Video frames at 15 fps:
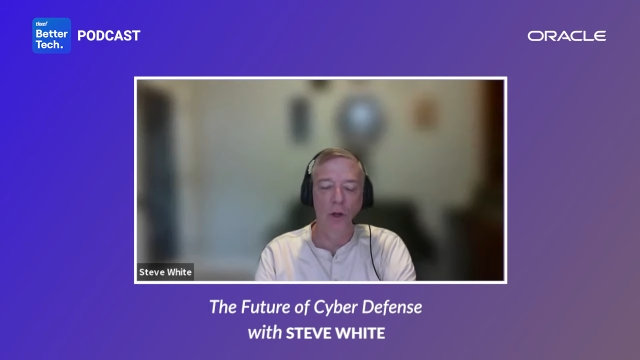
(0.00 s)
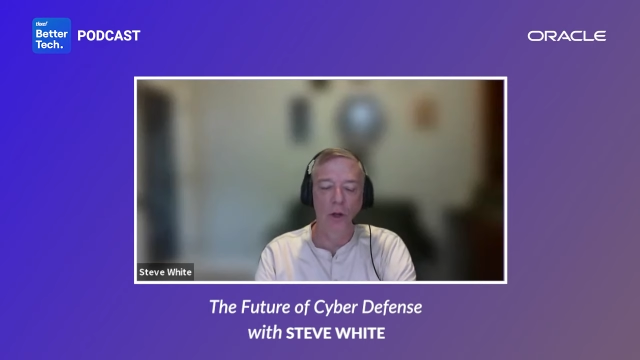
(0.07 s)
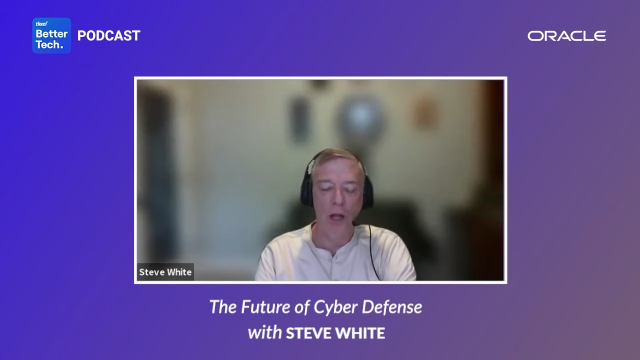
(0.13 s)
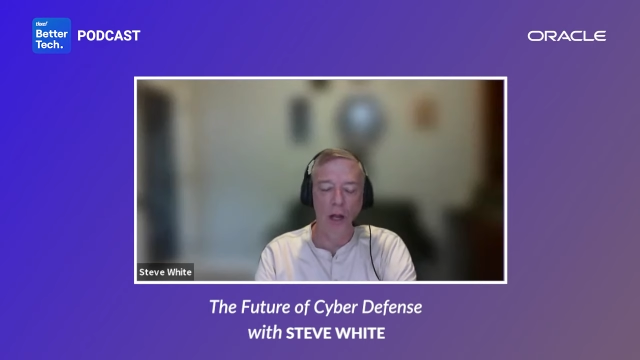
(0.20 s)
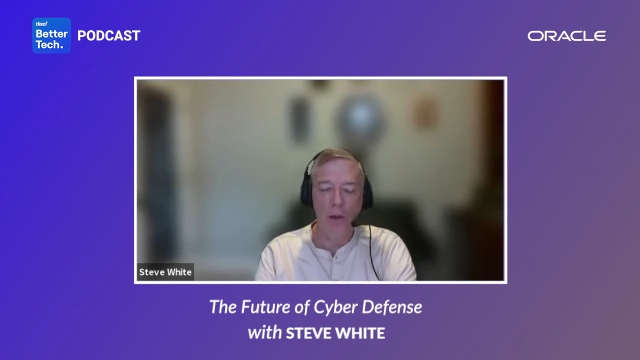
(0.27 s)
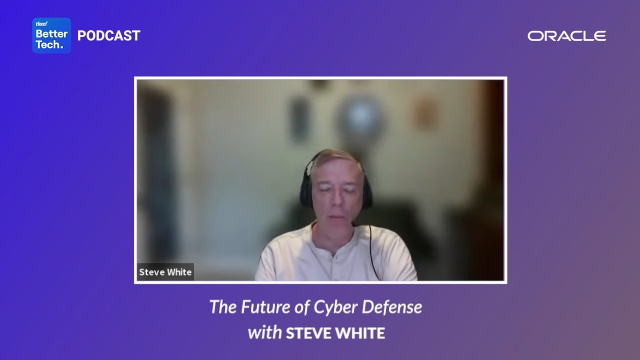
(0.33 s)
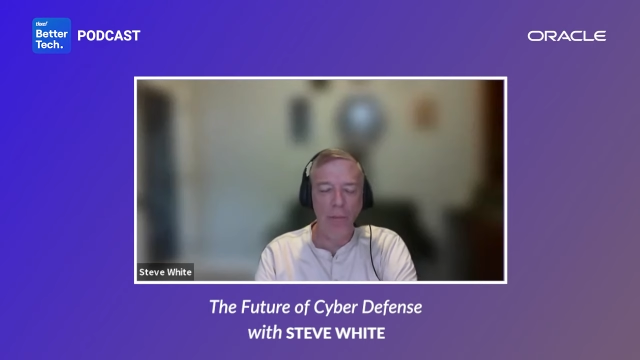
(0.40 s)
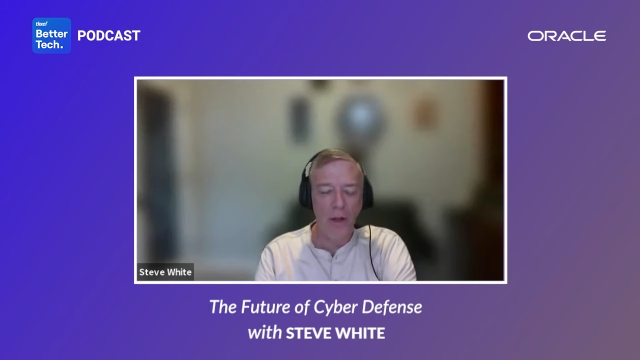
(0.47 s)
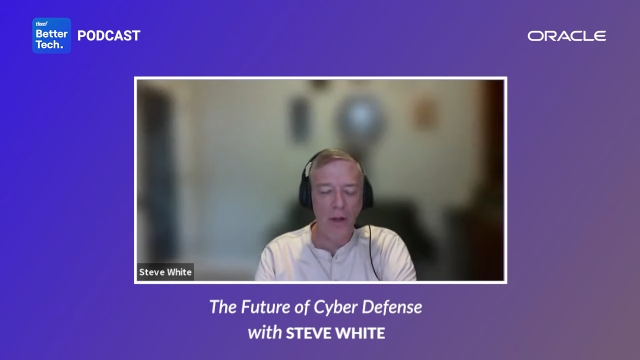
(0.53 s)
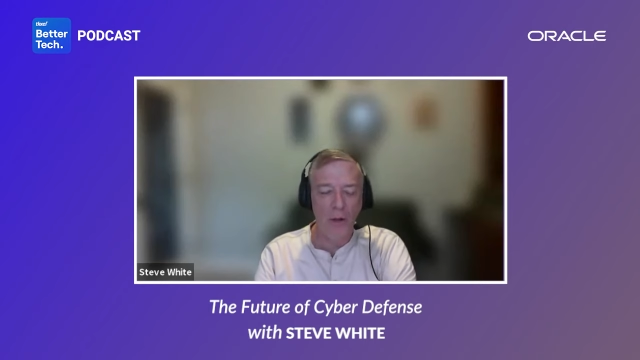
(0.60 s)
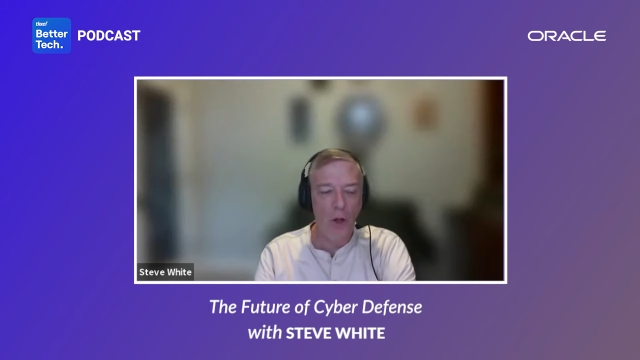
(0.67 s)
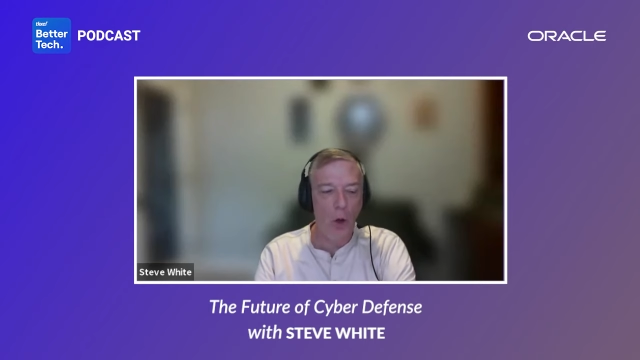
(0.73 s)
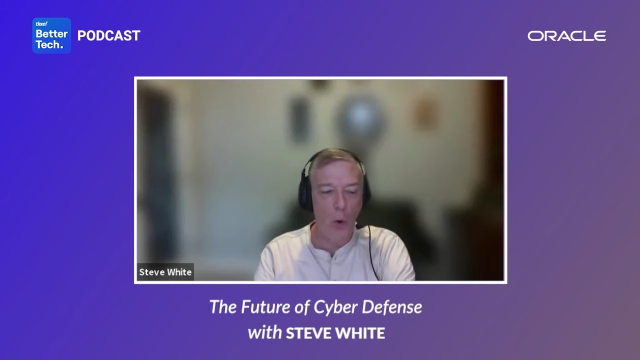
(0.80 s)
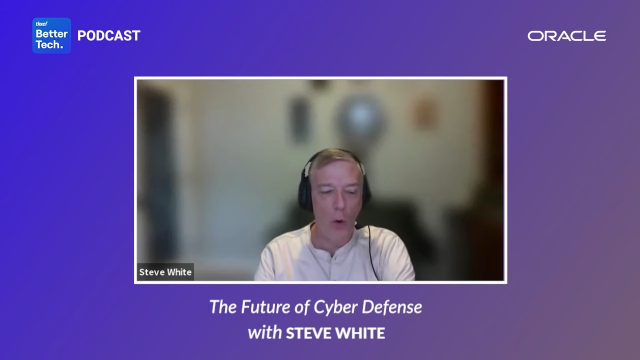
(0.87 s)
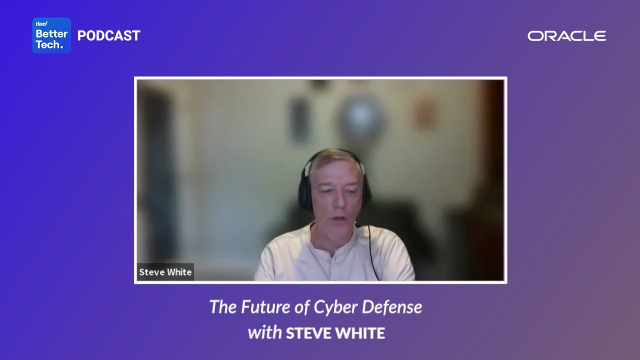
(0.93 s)
kind of build a
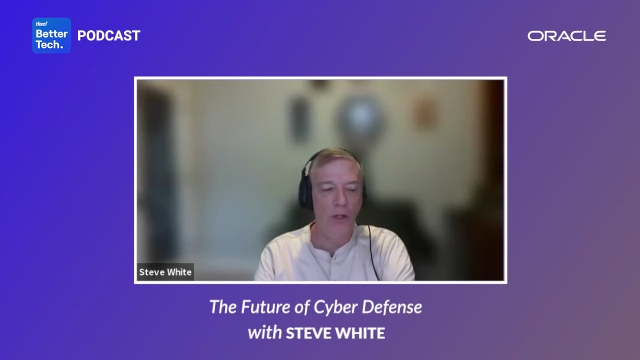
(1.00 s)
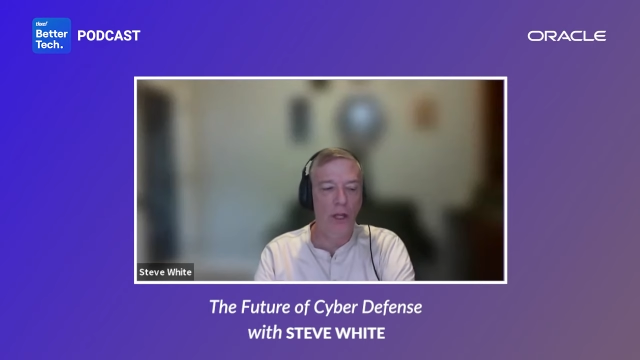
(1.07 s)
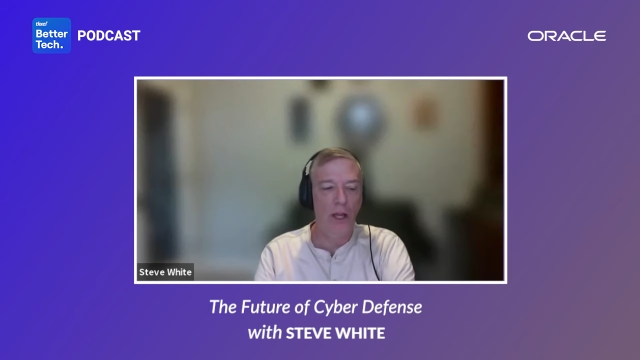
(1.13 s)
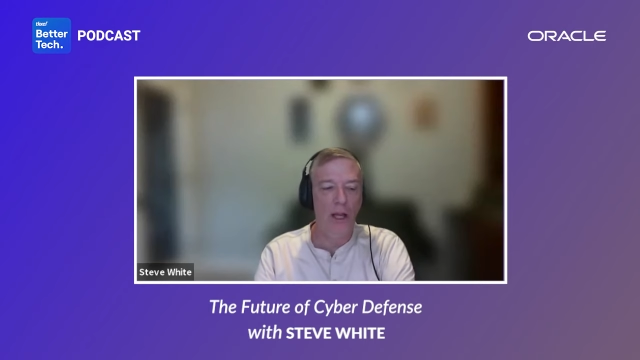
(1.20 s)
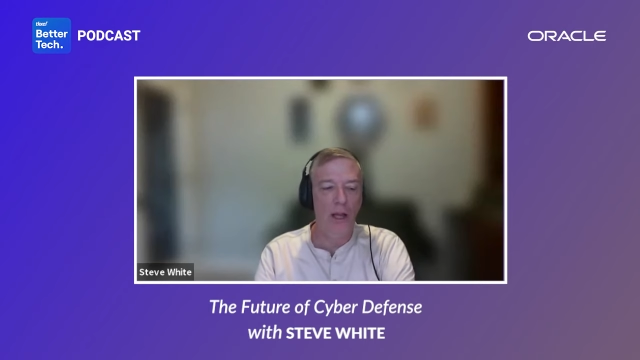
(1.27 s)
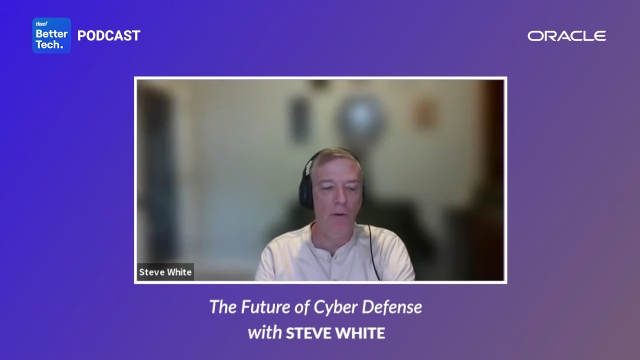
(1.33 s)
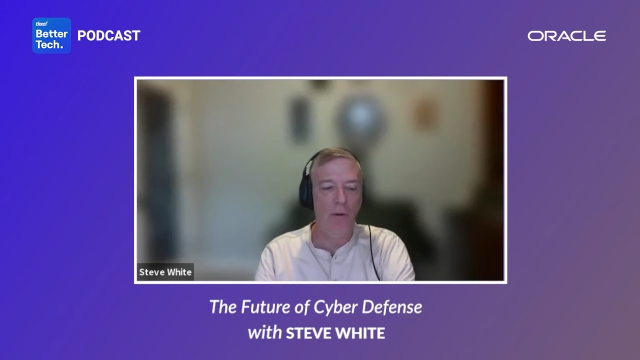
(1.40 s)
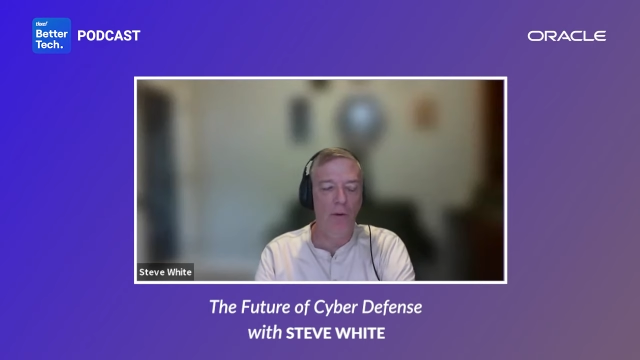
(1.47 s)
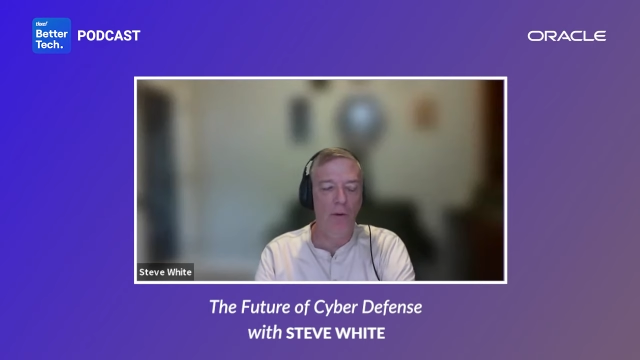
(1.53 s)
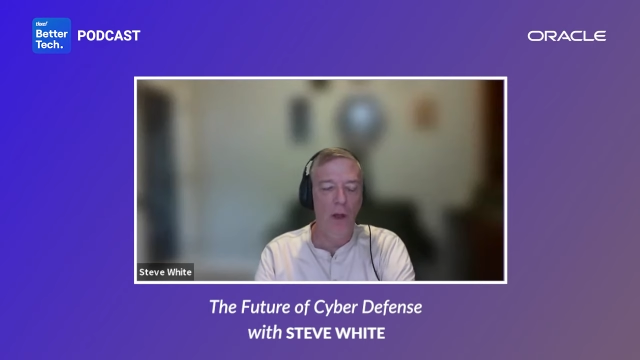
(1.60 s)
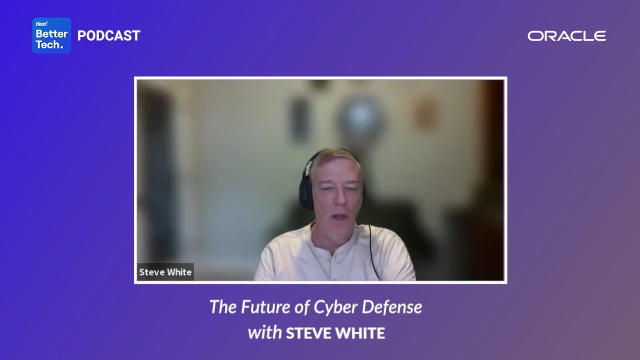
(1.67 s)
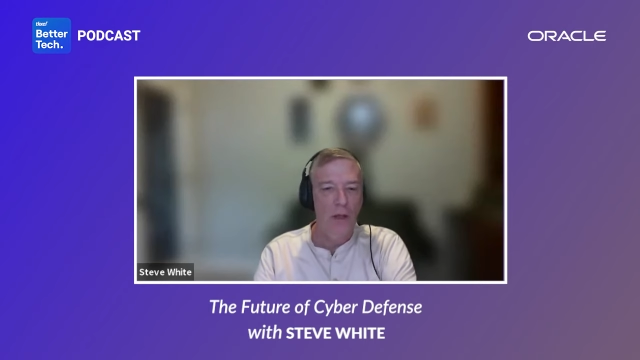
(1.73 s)
core team of